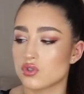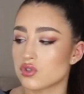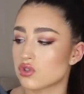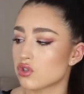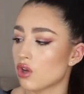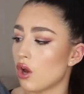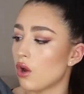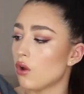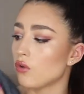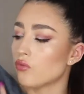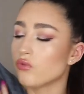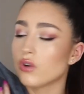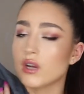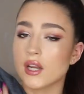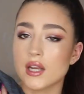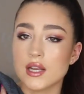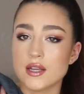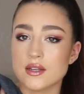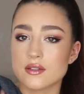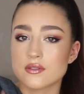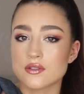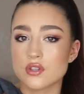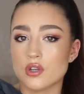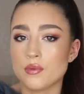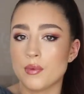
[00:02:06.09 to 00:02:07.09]
So
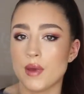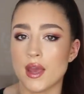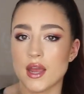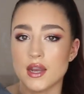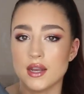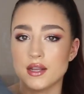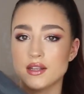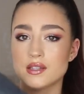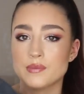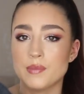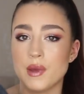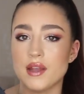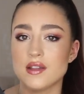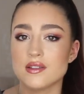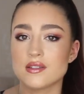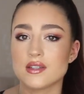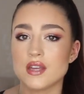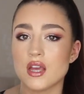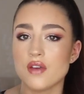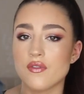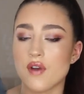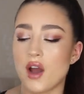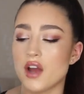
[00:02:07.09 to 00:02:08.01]
really super inexpensive.